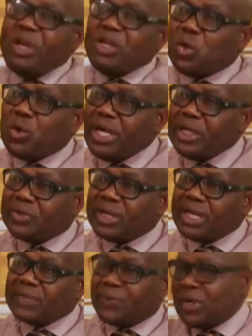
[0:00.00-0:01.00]
may show
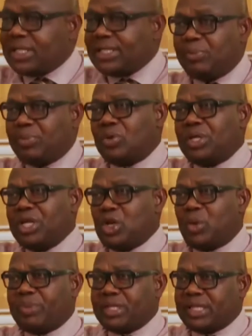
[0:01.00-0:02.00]
interest. For example,
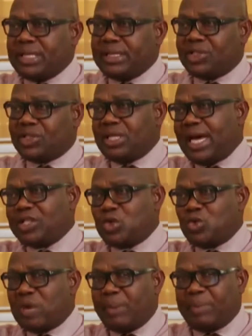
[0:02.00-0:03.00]
in your presentation,
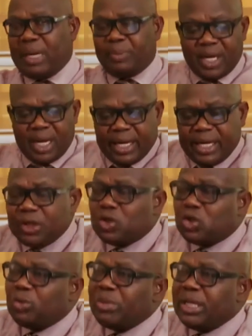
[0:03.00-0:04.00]
as you wrap up
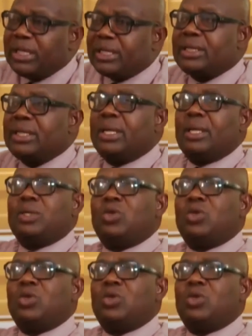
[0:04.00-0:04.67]
in two minutes,